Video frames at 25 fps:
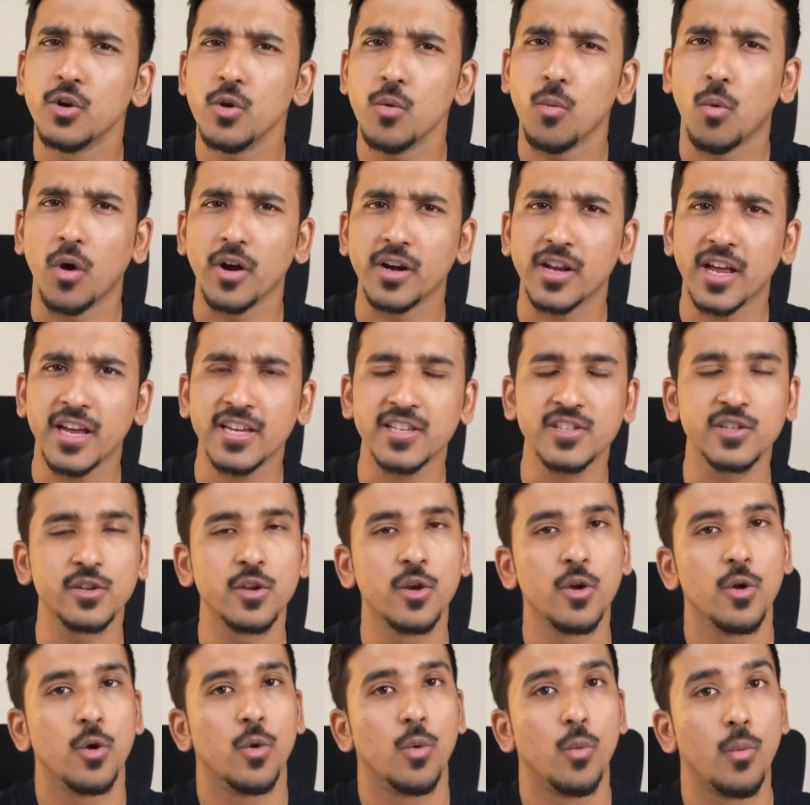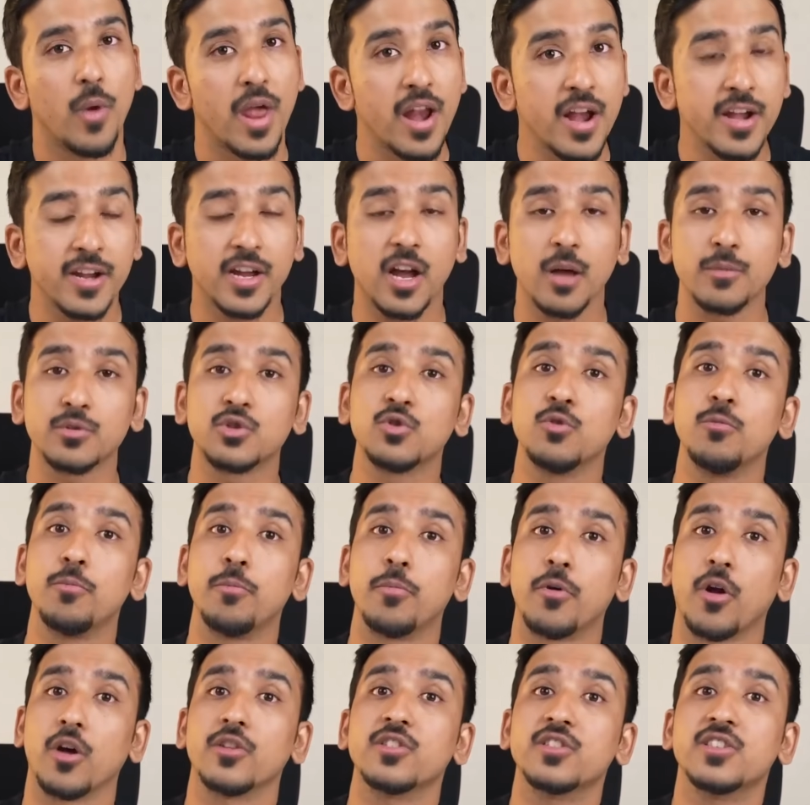But you know what, guys? When it comes to
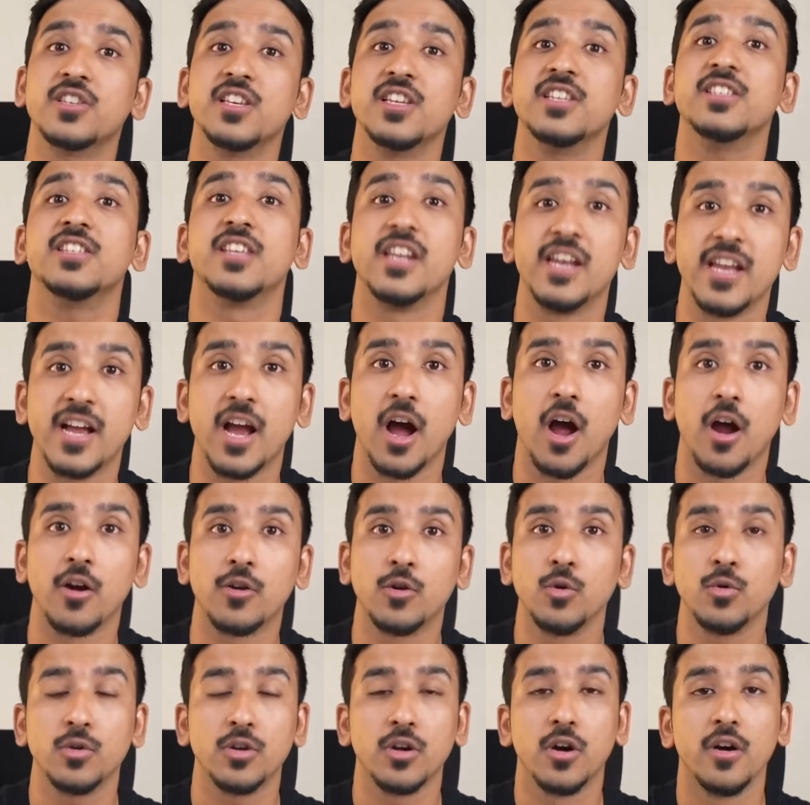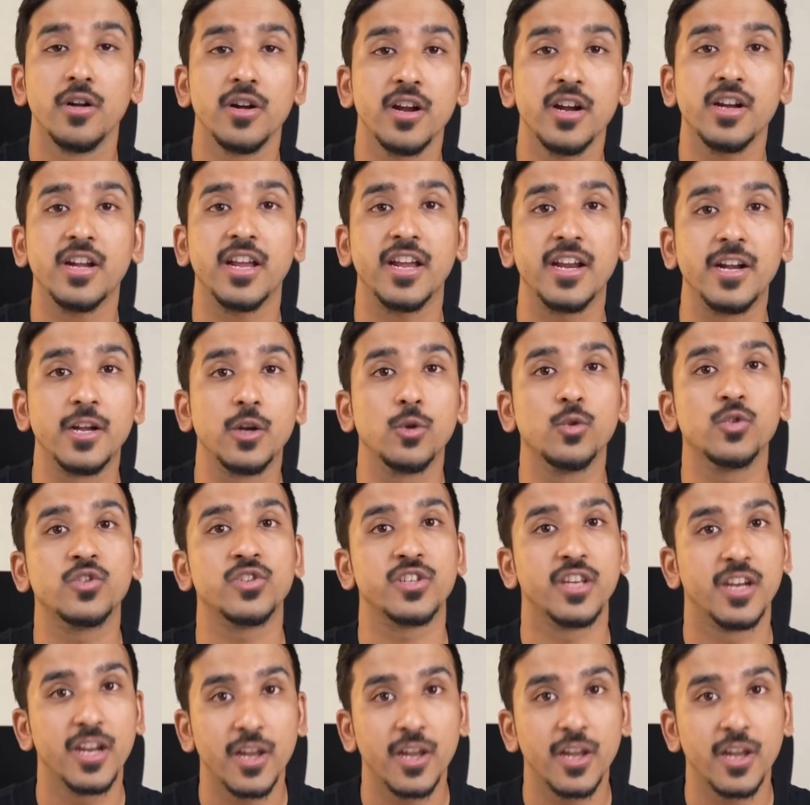processing silica to turn it into